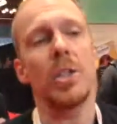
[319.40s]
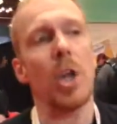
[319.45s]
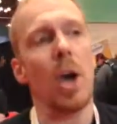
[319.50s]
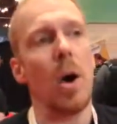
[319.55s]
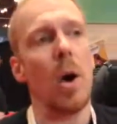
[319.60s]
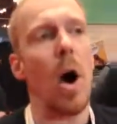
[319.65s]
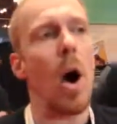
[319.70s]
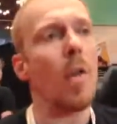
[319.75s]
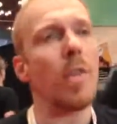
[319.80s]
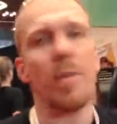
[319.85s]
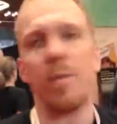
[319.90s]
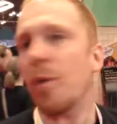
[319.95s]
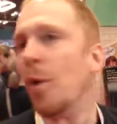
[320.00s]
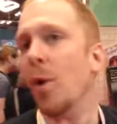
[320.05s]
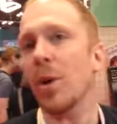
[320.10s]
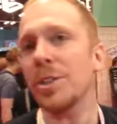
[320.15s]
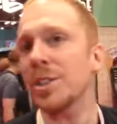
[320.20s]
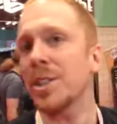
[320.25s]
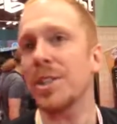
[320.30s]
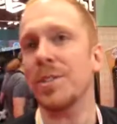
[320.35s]
So all the
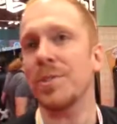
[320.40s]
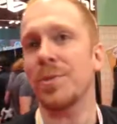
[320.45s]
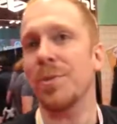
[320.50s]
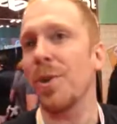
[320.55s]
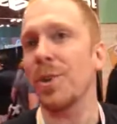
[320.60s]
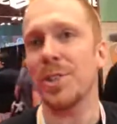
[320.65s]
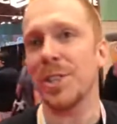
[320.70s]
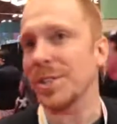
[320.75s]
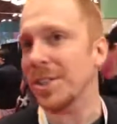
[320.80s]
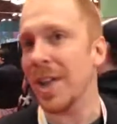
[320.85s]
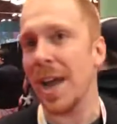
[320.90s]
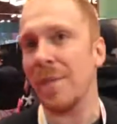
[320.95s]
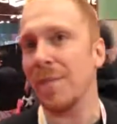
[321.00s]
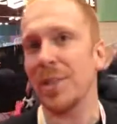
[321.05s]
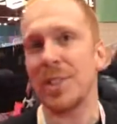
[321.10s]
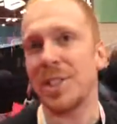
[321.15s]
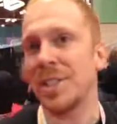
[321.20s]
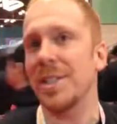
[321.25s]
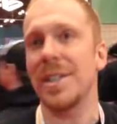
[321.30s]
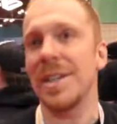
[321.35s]
Force stuff,
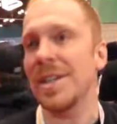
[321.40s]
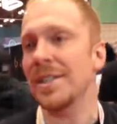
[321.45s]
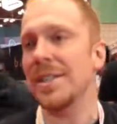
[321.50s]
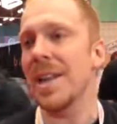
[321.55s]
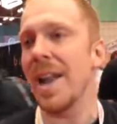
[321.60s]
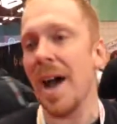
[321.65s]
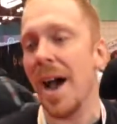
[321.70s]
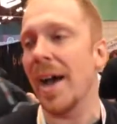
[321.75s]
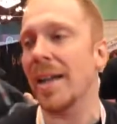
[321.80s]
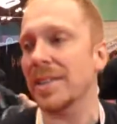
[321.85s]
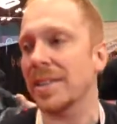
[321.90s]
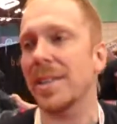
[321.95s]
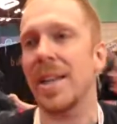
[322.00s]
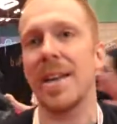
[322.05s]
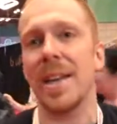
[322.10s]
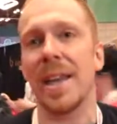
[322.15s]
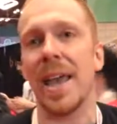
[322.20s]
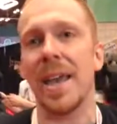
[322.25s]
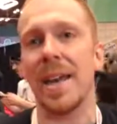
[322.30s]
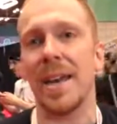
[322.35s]
which is not
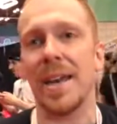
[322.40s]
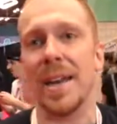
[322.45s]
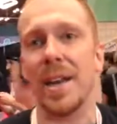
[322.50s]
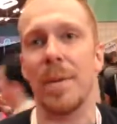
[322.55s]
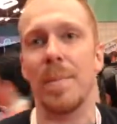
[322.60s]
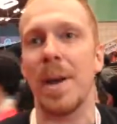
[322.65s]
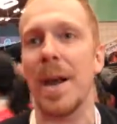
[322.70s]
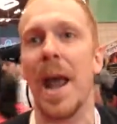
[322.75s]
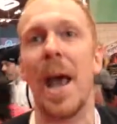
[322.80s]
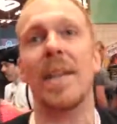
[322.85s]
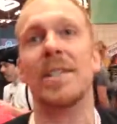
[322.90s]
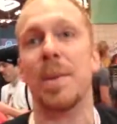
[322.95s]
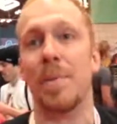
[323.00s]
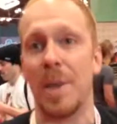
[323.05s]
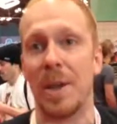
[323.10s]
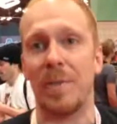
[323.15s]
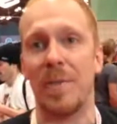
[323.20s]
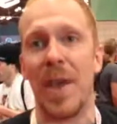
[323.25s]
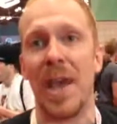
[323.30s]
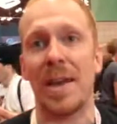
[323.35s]
syndicated here, but has a
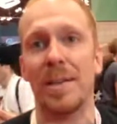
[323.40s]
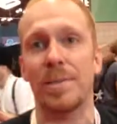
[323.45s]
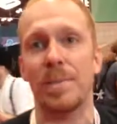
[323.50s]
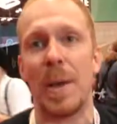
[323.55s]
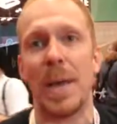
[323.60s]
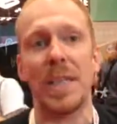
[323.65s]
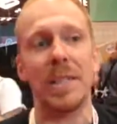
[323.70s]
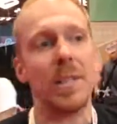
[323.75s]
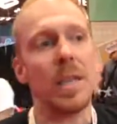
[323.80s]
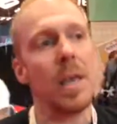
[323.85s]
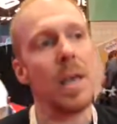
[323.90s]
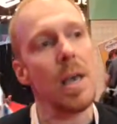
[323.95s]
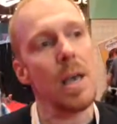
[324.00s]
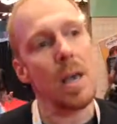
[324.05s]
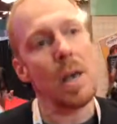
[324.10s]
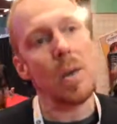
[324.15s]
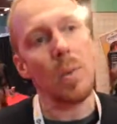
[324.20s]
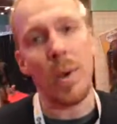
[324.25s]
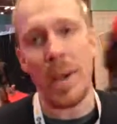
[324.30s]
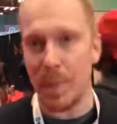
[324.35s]
big fan base,
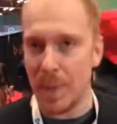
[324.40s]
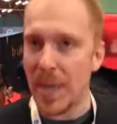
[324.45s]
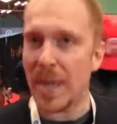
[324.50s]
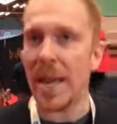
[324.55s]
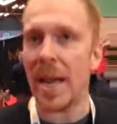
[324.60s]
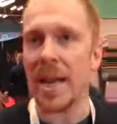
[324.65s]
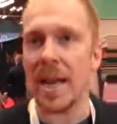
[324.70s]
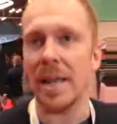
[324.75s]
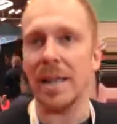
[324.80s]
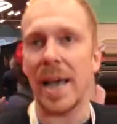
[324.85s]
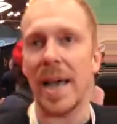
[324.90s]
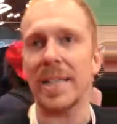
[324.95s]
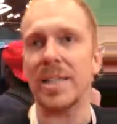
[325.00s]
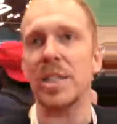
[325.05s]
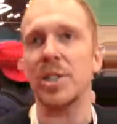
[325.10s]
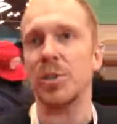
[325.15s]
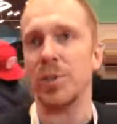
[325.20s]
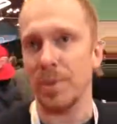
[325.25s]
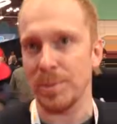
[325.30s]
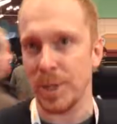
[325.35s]
we've been getting a
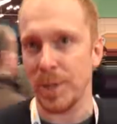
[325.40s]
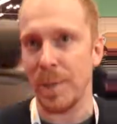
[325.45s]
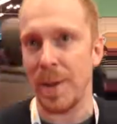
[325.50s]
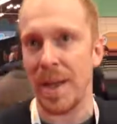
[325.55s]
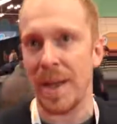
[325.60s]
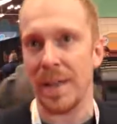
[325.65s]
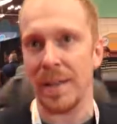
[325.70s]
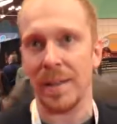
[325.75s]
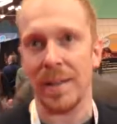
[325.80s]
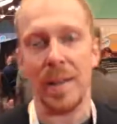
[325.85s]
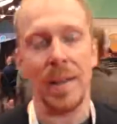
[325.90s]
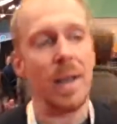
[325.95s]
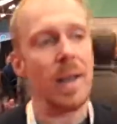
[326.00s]
license from Japan.